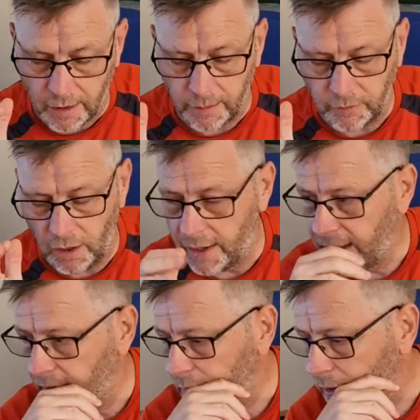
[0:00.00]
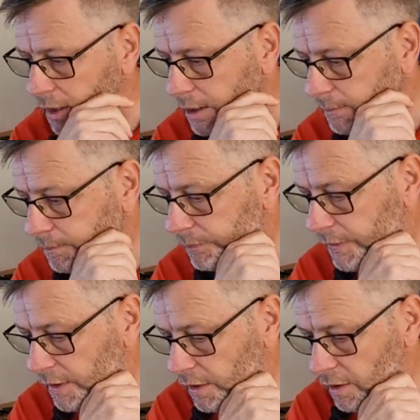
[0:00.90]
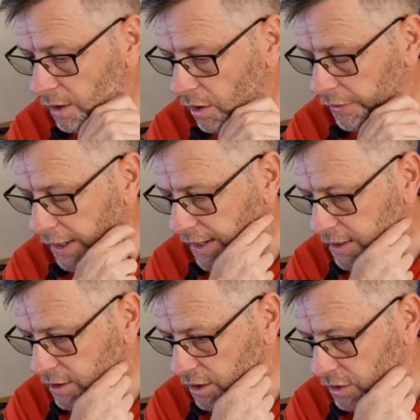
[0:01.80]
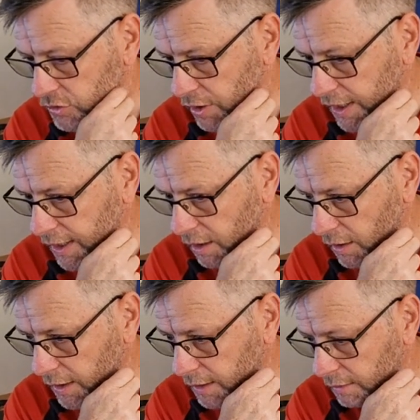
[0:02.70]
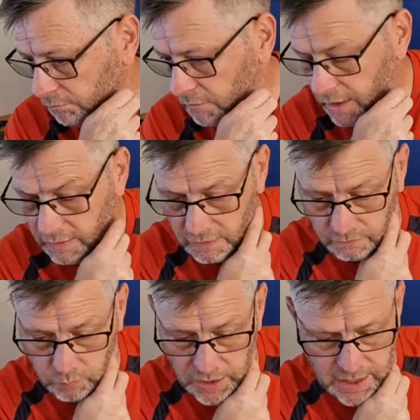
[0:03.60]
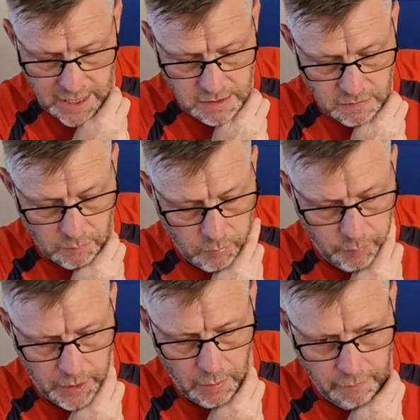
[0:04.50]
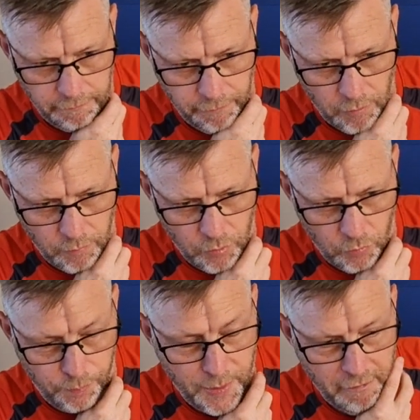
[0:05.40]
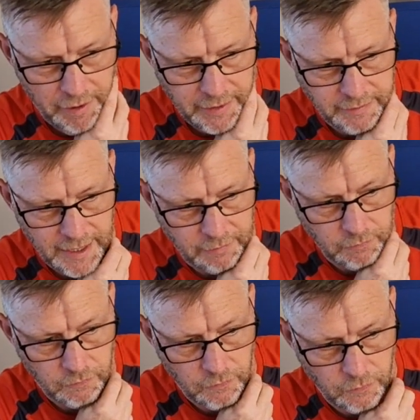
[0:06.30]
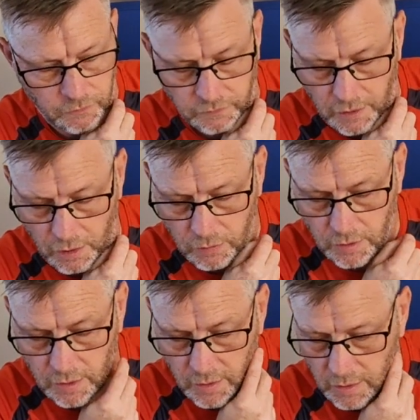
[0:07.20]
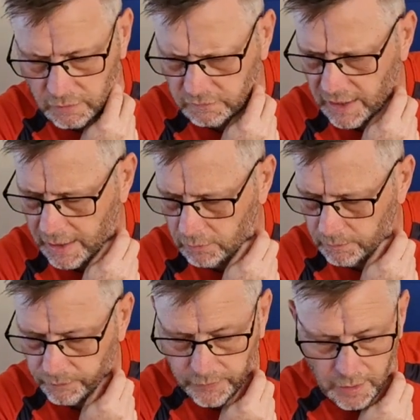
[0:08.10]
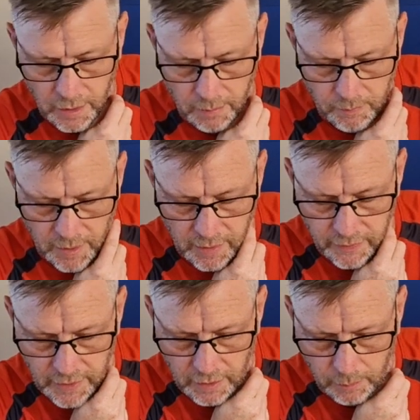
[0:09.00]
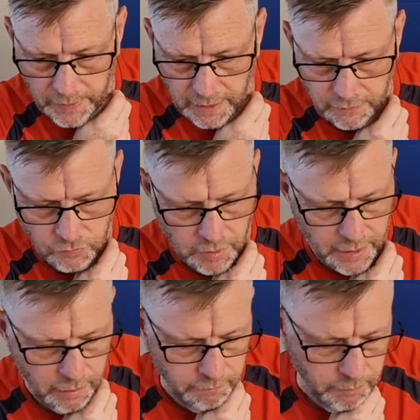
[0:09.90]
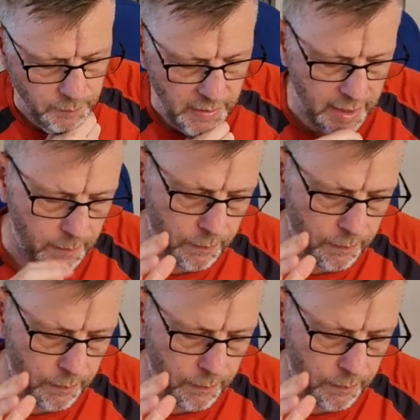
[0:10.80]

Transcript: I'm going out on a training hike this weekend, and we're going from North Berwick down to Stow, and then I'll be getting the train home from there.